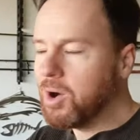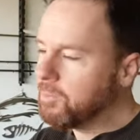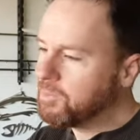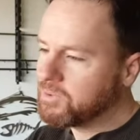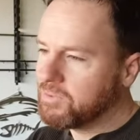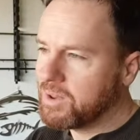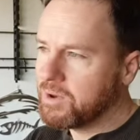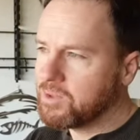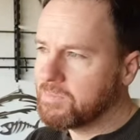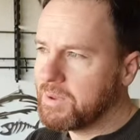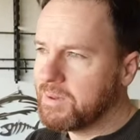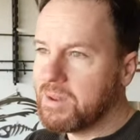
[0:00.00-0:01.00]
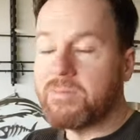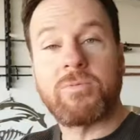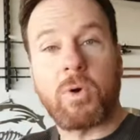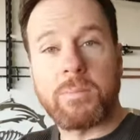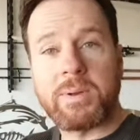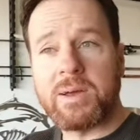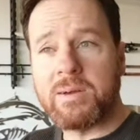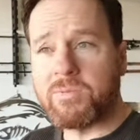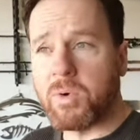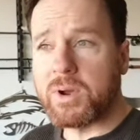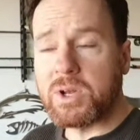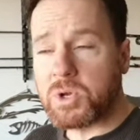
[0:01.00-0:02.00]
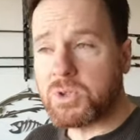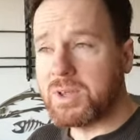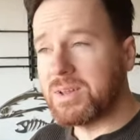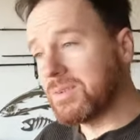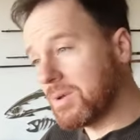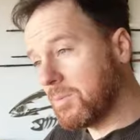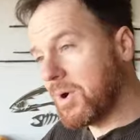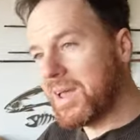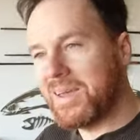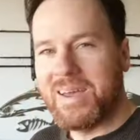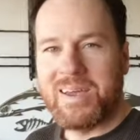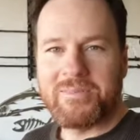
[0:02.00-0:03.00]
I hope this video has been informative or interesting in some way